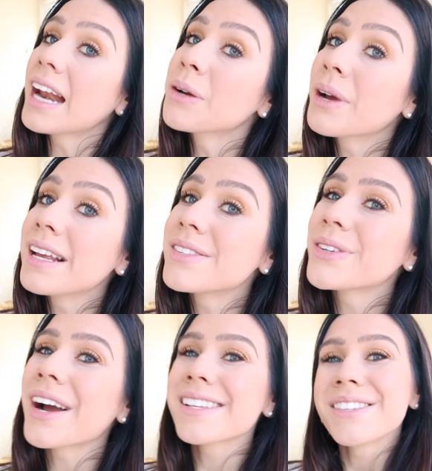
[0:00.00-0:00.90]
Anyways,
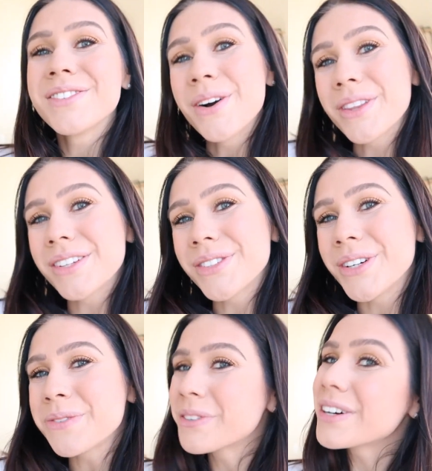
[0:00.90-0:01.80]
you guys know the
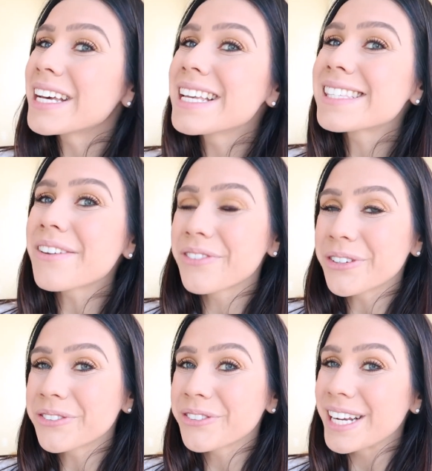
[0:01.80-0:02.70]
drill. Please
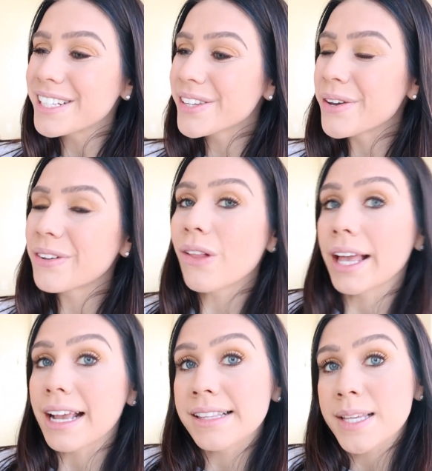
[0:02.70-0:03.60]
feel free to
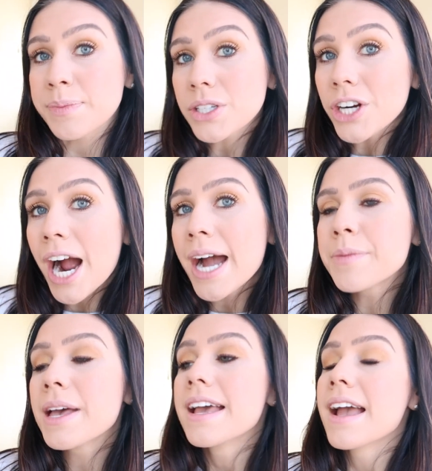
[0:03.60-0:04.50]
like and
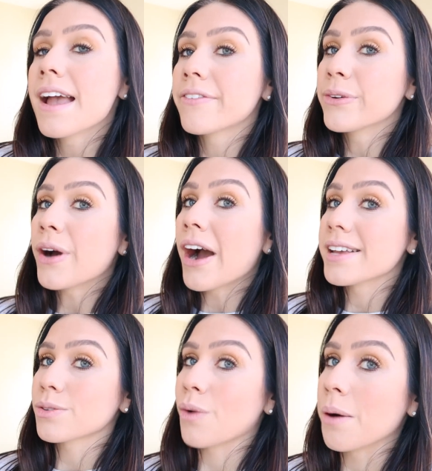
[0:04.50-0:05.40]
subscribe if you
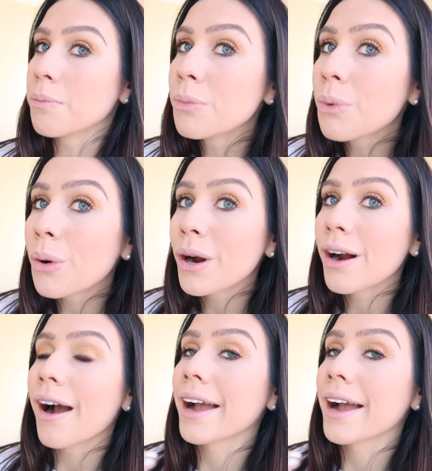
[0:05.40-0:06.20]
guys want more